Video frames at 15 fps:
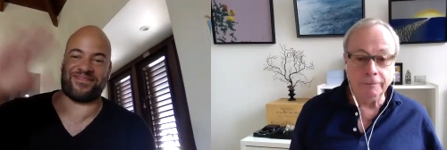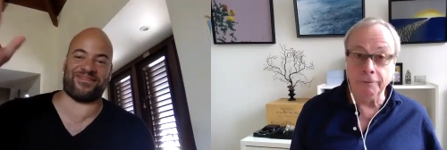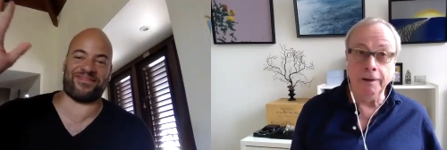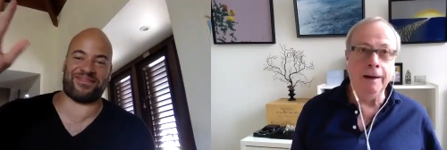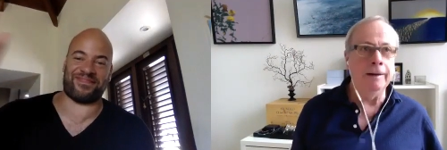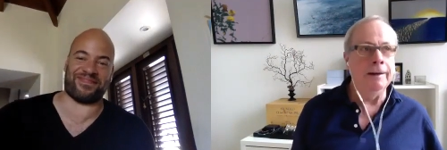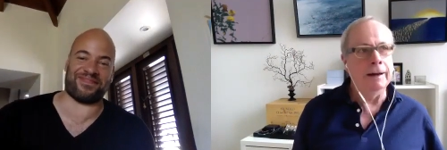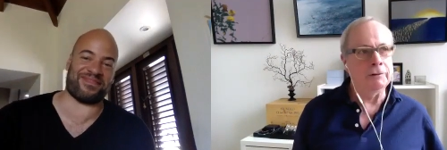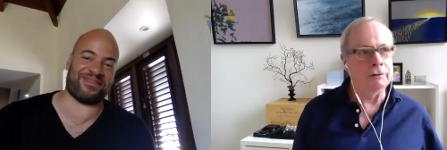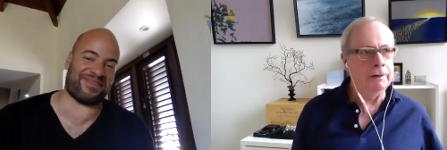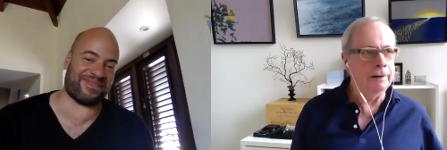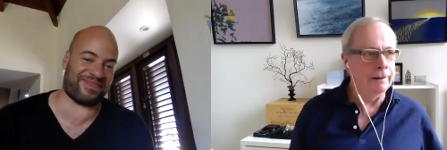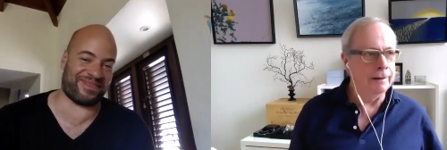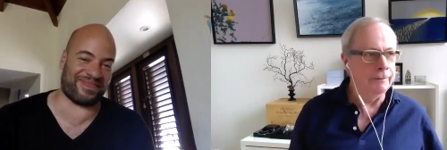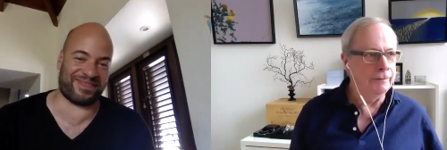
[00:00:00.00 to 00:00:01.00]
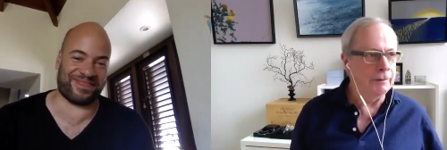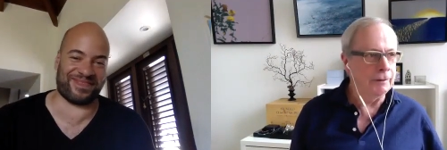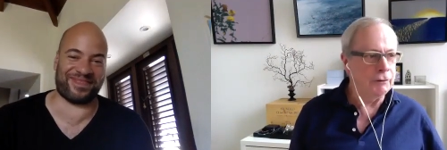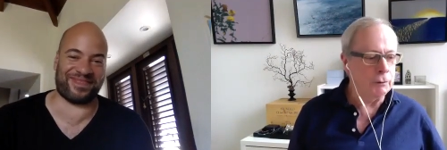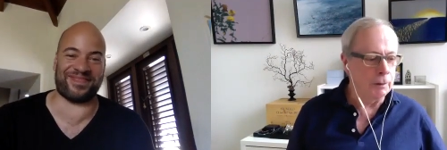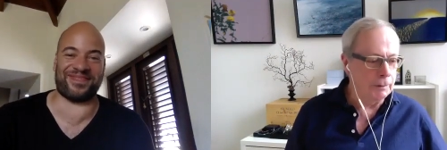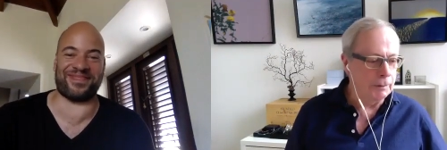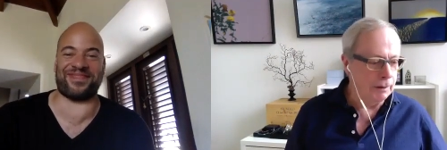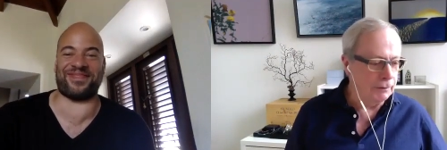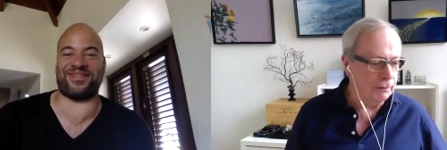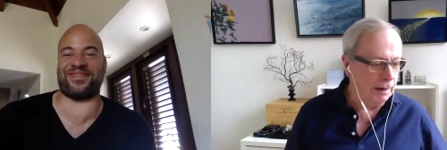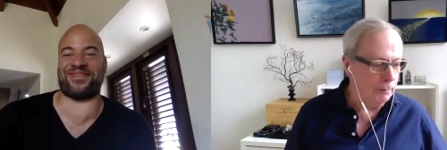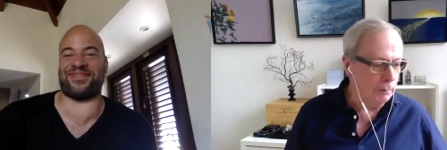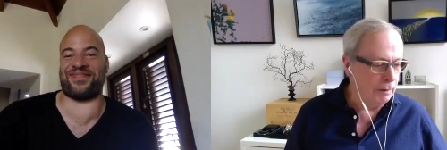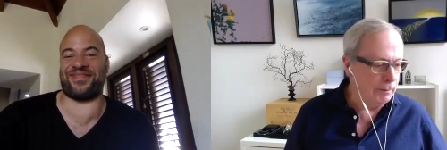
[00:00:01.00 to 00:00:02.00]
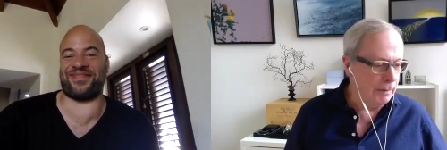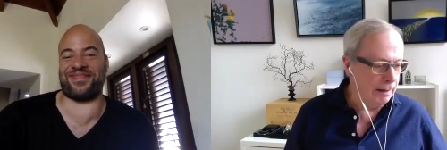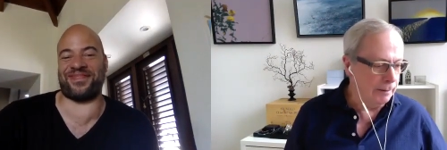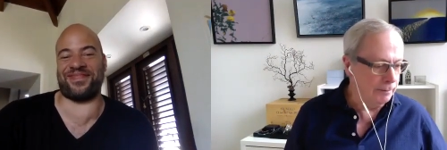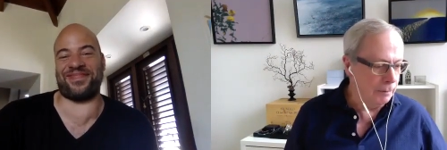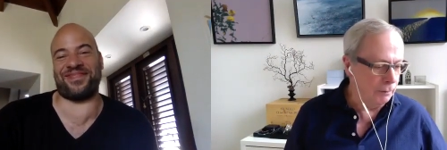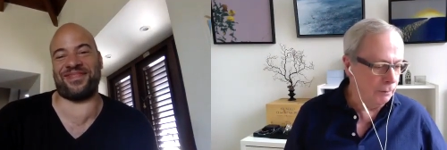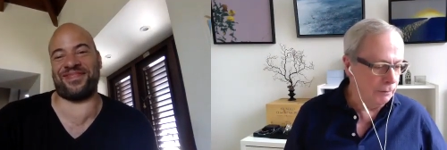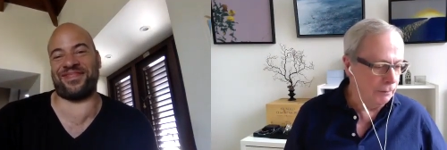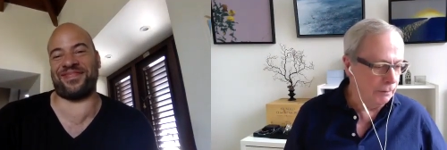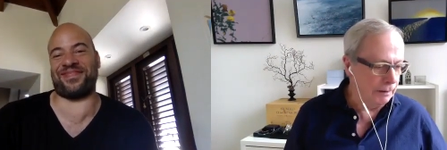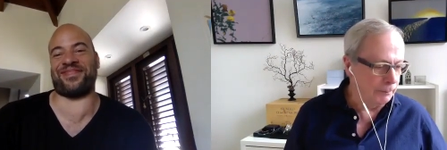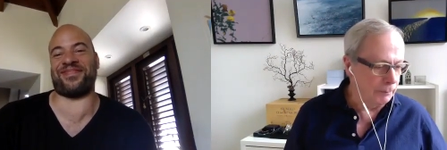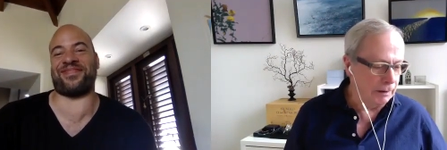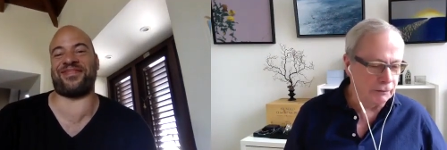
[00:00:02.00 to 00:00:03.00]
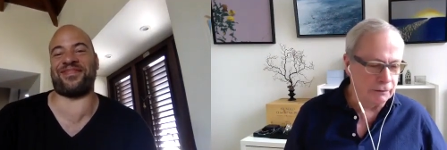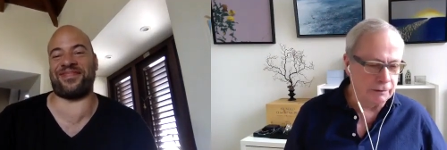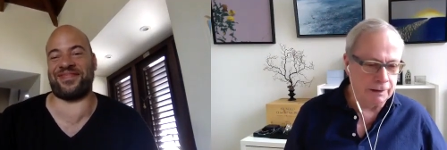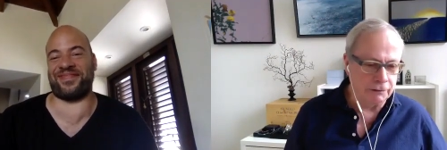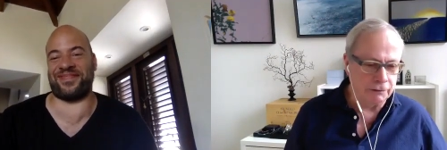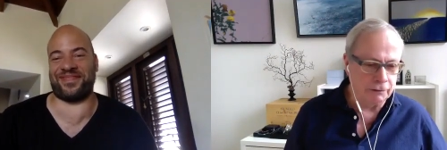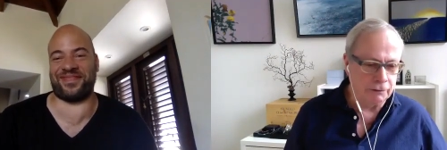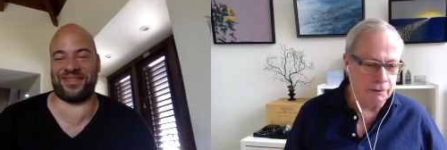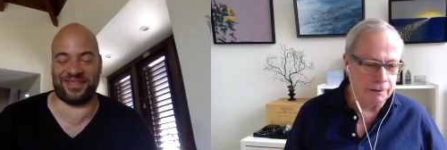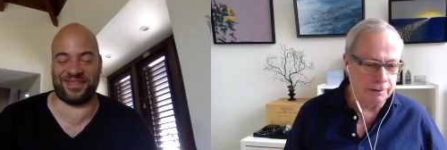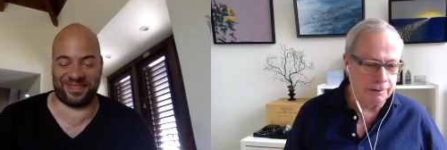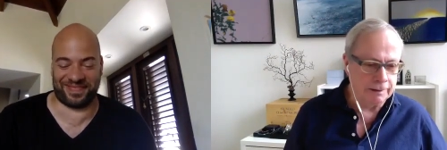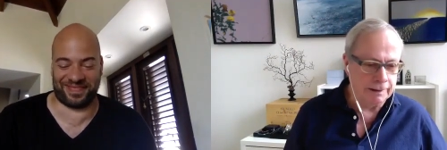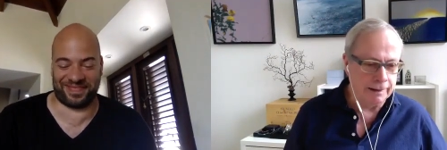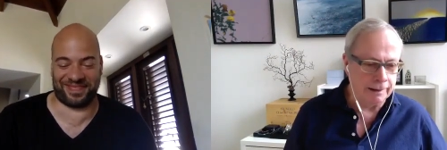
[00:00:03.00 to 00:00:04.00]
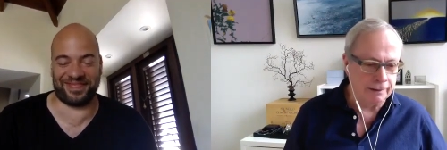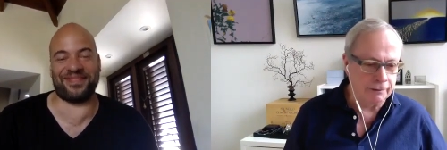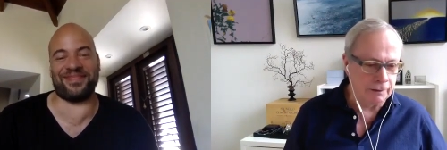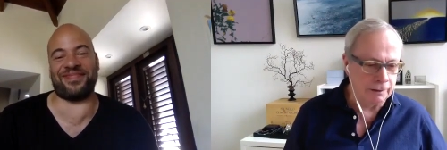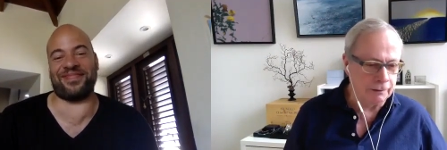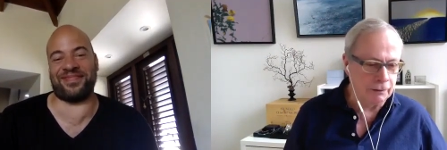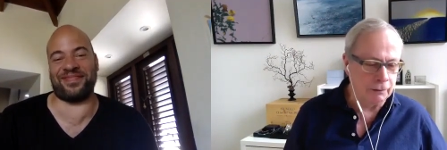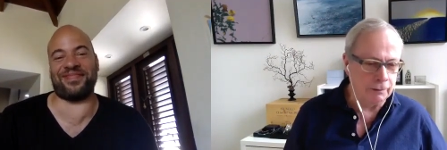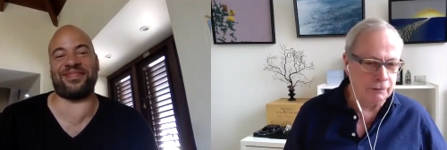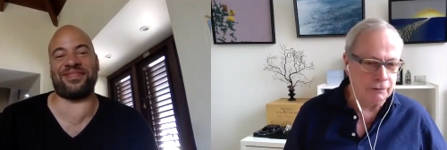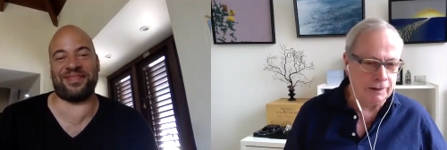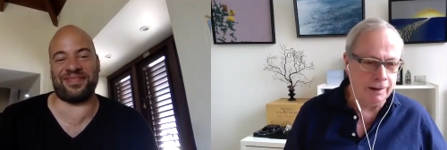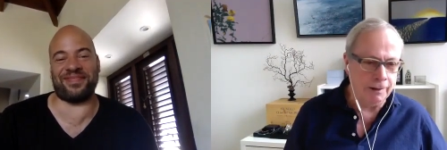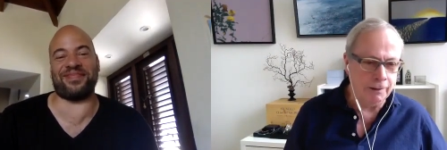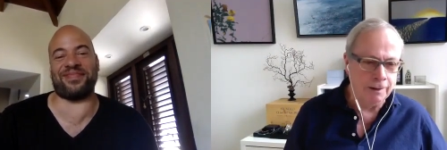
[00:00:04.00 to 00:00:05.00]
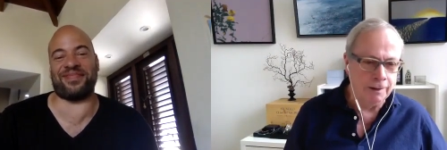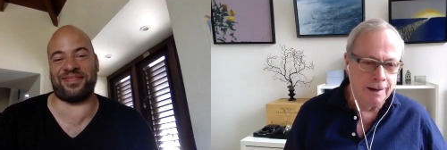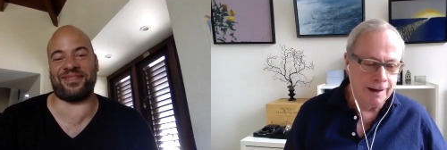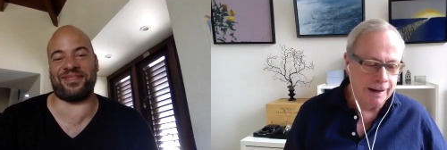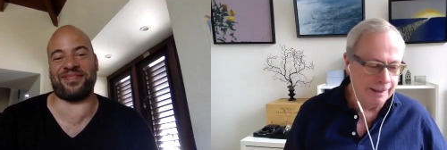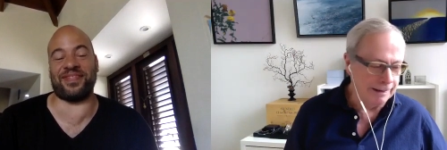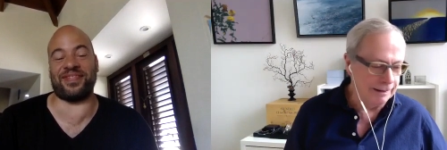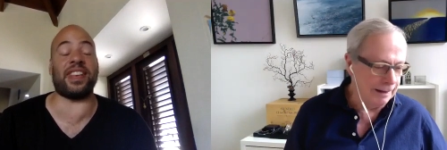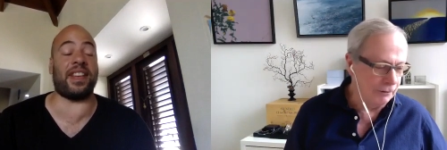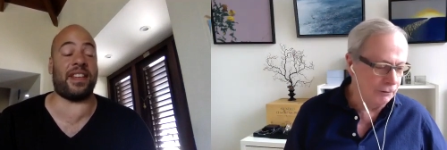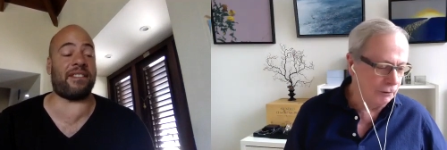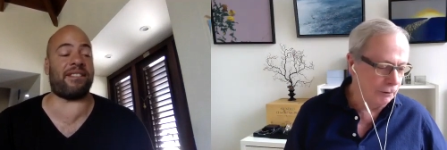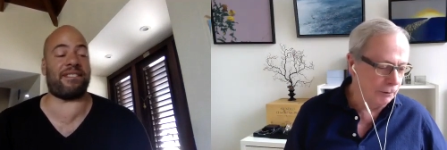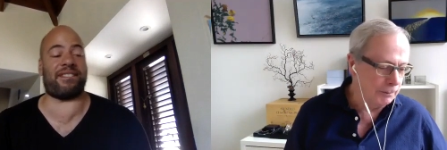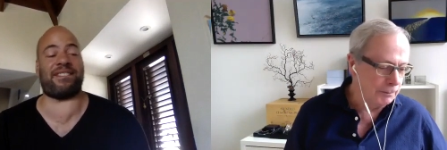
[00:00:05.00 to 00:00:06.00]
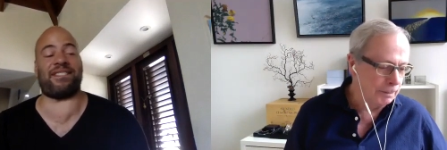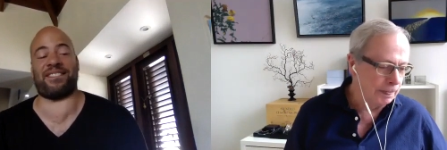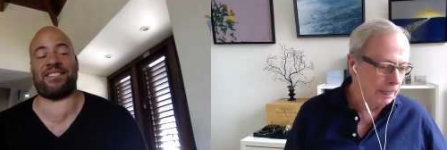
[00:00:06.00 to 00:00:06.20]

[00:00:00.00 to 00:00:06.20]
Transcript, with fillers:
Speaker 1: friend, actually. In a very short period of time, we met both doing presentations at TEDx and Curacao, I think last year.